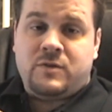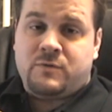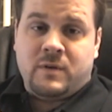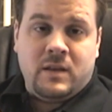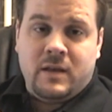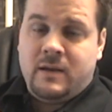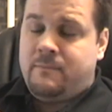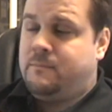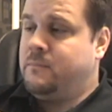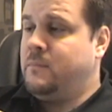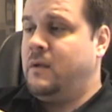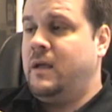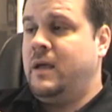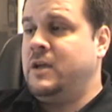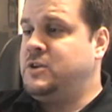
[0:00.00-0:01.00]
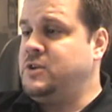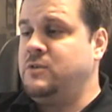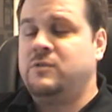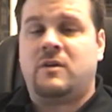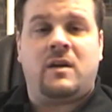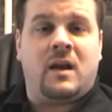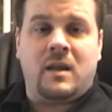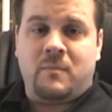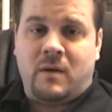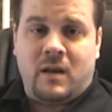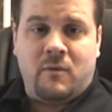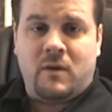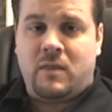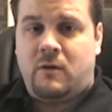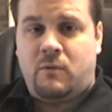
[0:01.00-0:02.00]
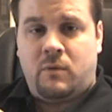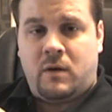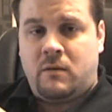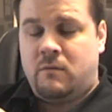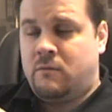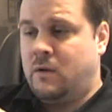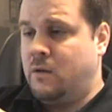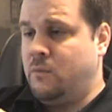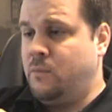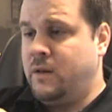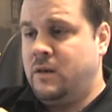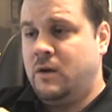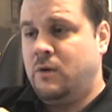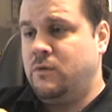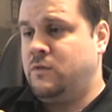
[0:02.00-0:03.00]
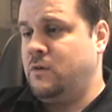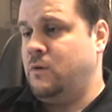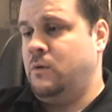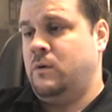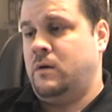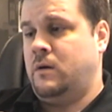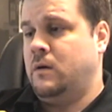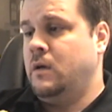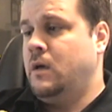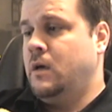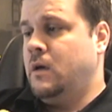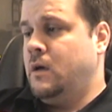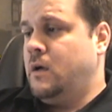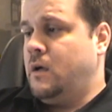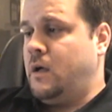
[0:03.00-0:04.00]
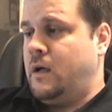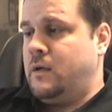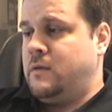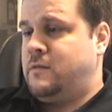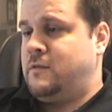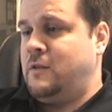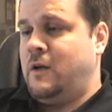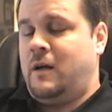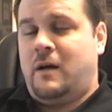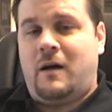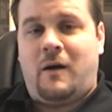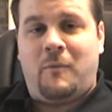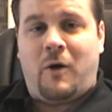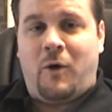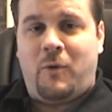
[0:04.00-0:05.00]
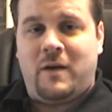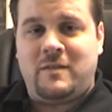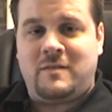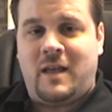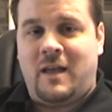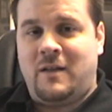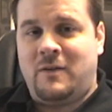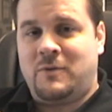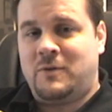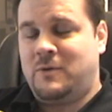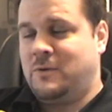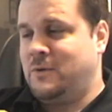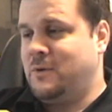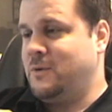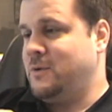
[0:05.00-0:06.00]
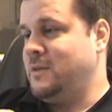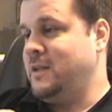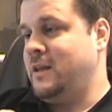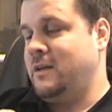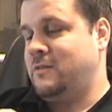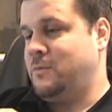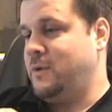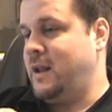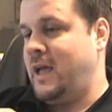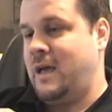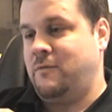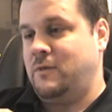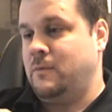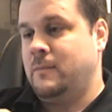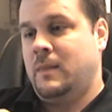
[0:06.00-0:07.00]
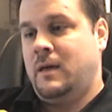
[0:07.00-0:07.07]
really issues on anybody, whether you run Windows or OS X or Linux, what have you.